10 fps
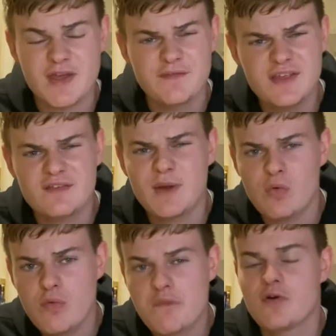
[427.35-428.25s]
I think it's about
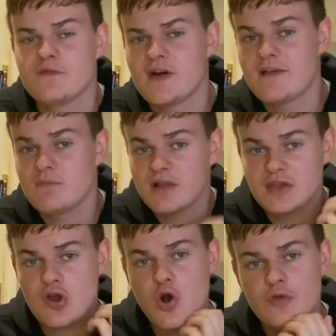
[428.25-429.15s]
£1.5
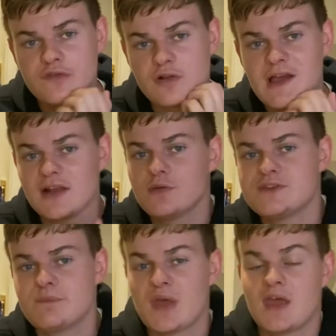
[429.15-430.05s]
million, also like Lewis
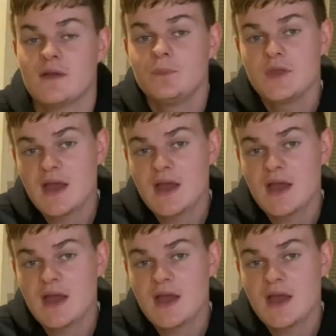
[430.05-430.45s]
Bate.